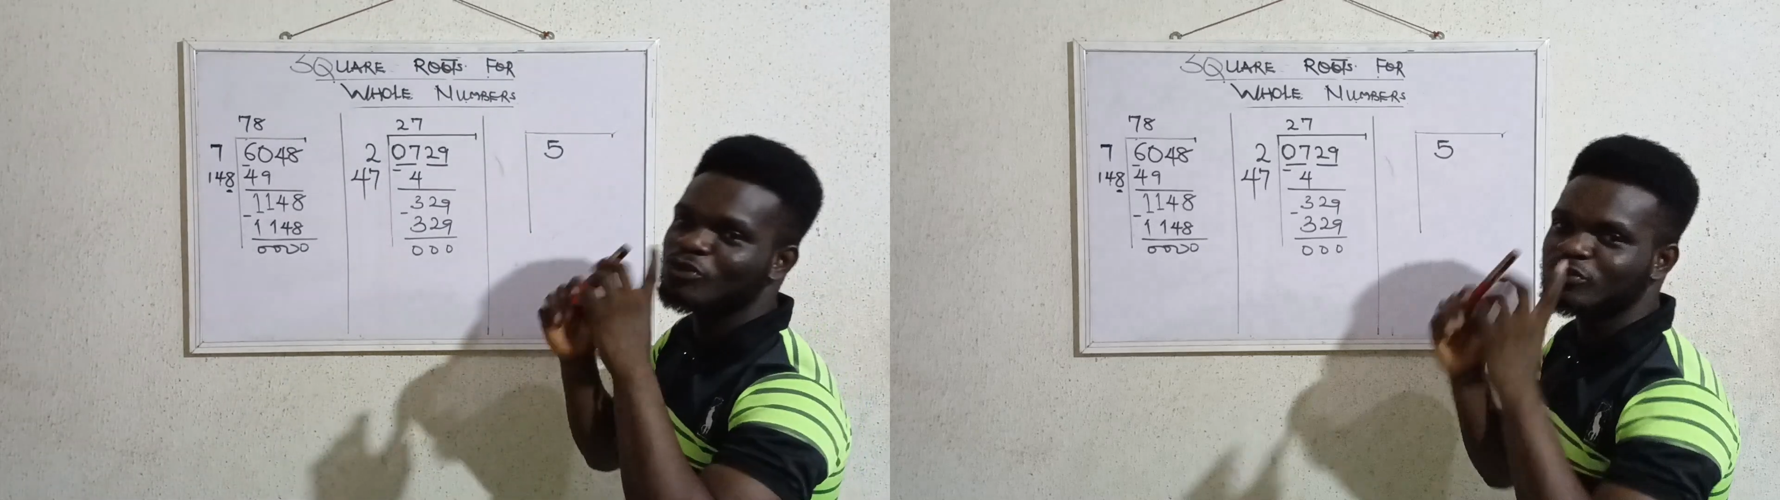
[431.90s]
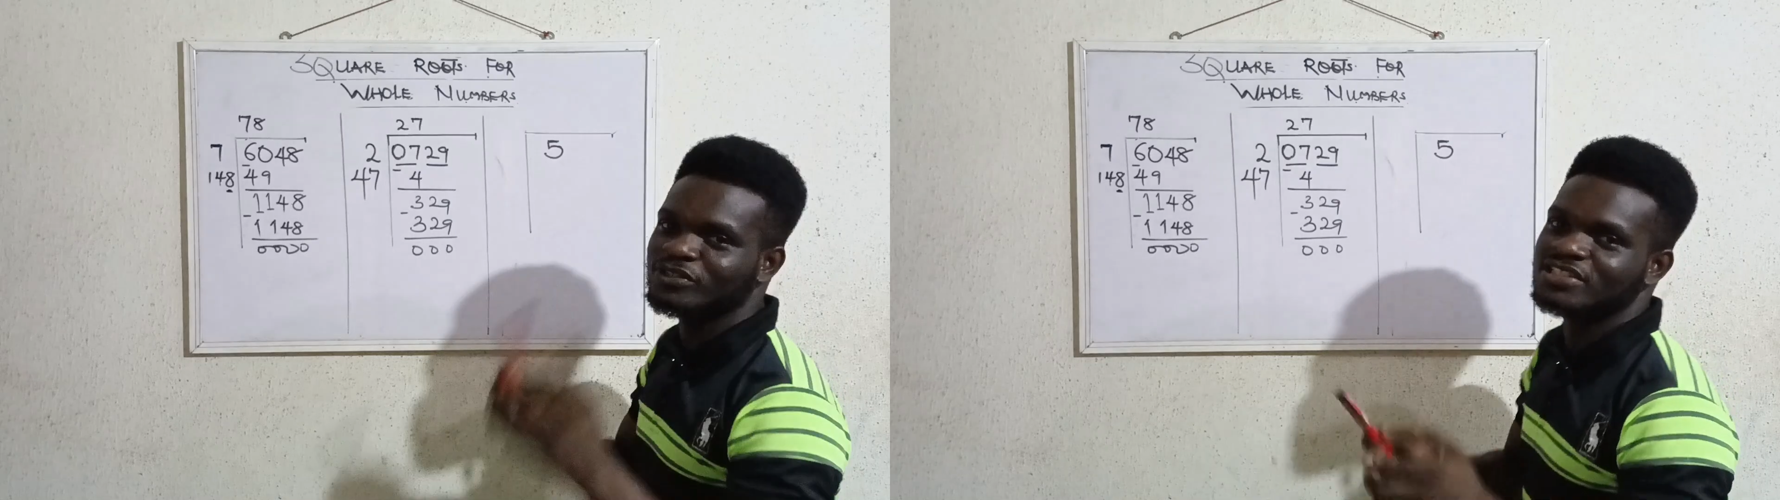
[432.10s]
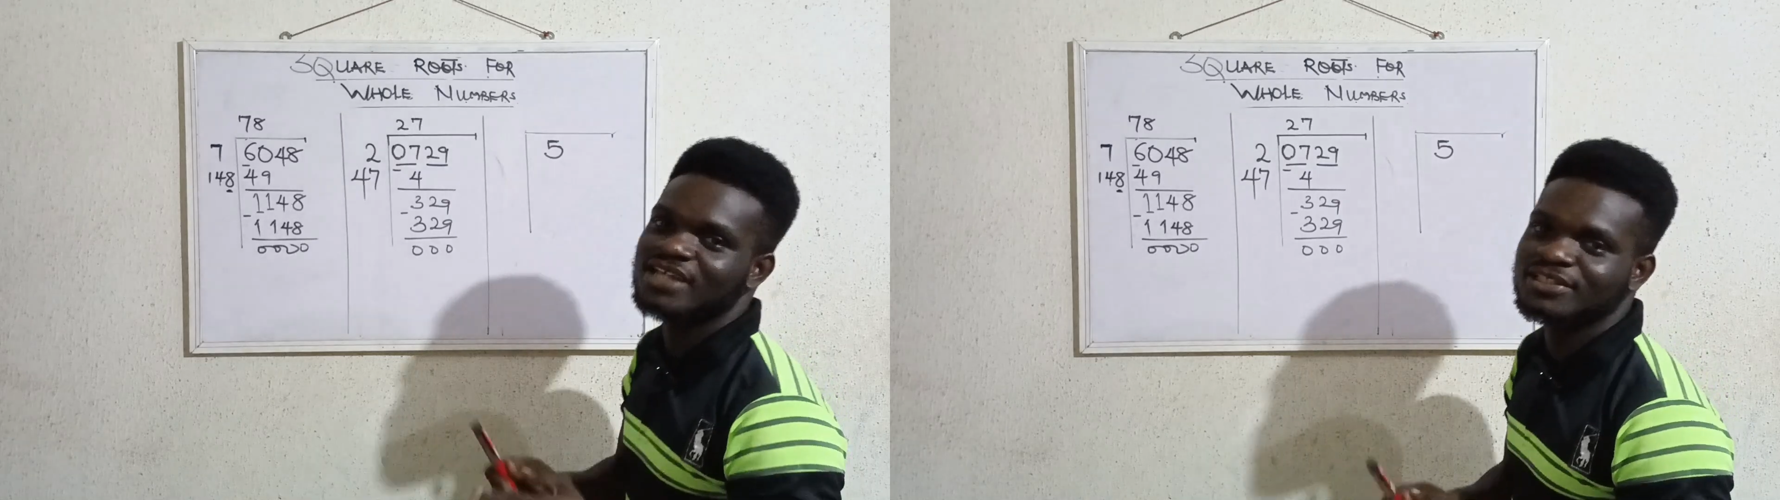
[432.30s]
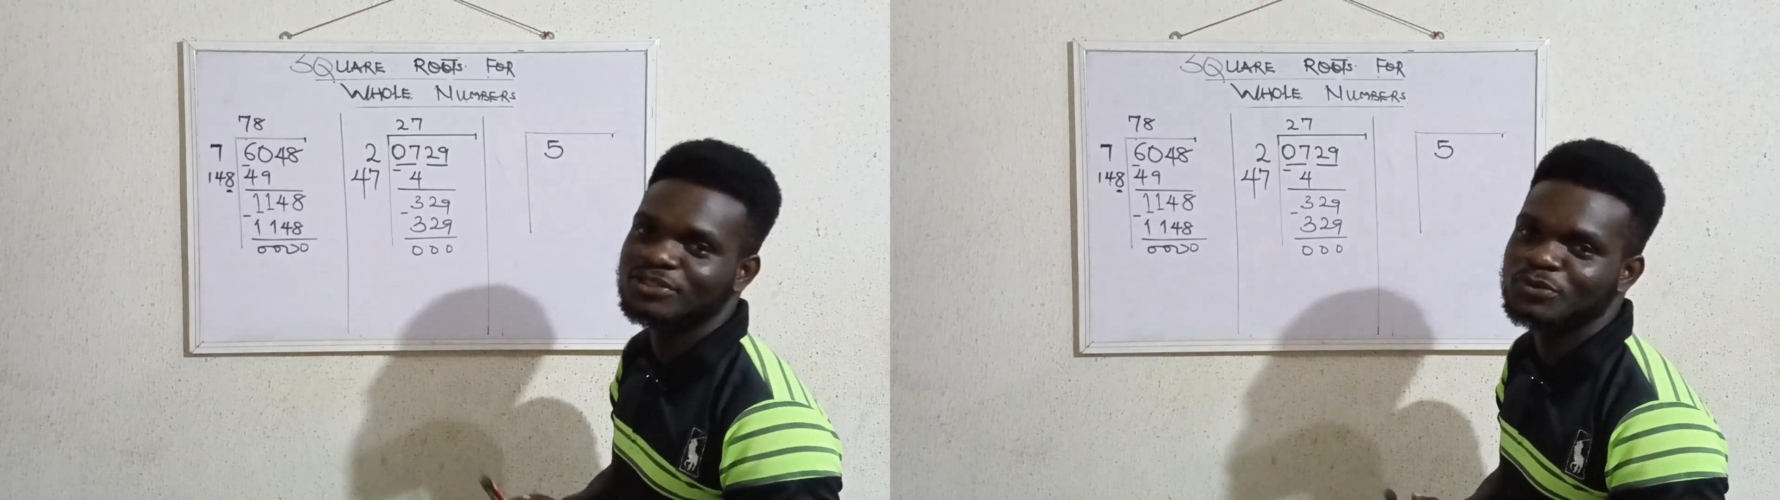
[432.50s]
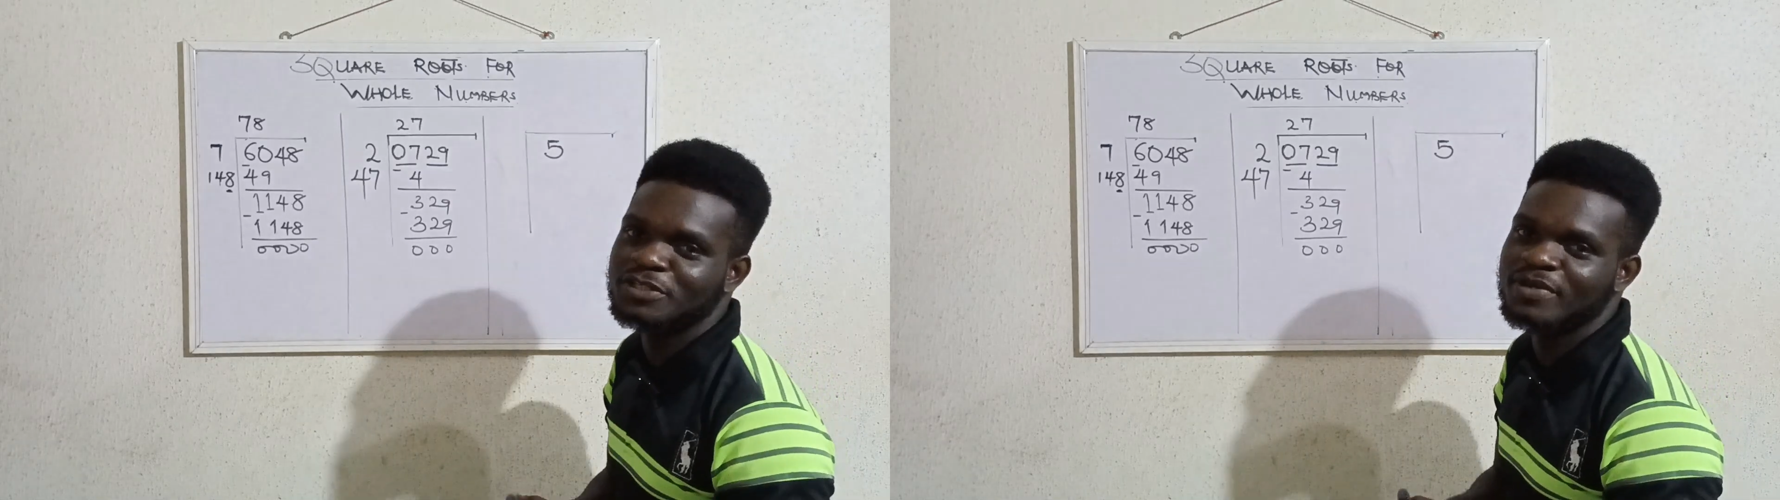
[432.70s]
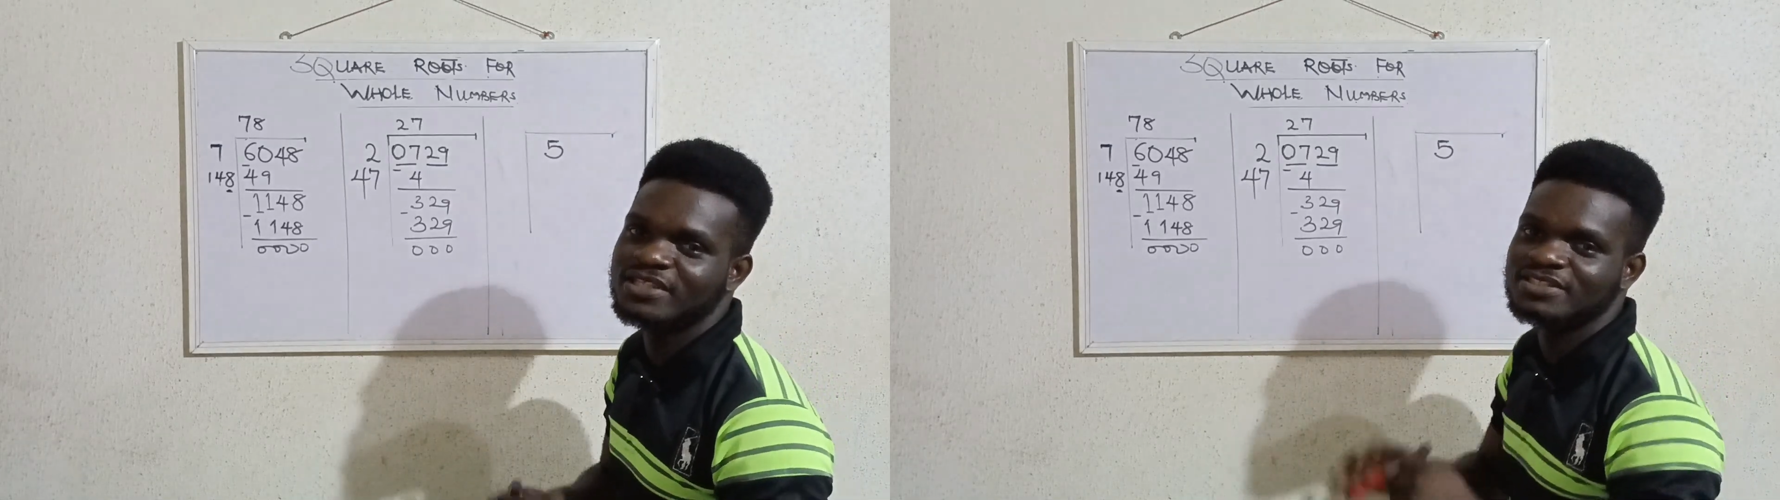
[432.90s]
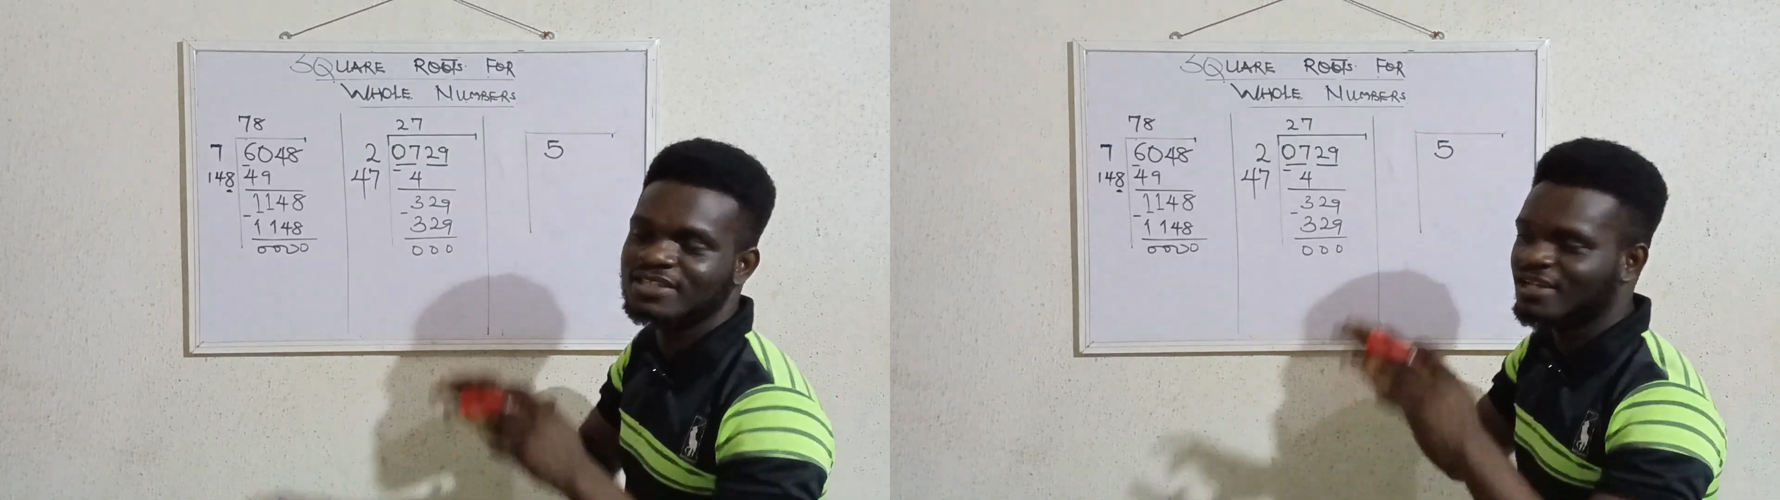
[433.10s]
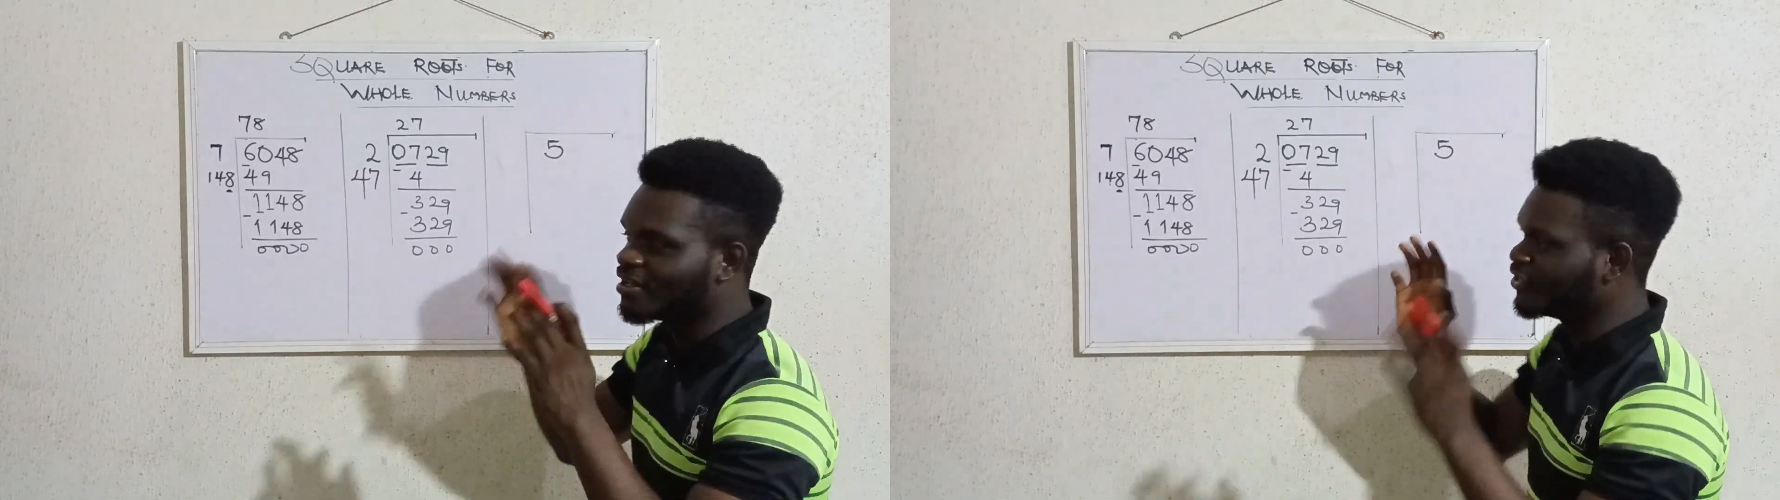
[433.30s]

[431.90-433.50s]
Just understand the rudiments,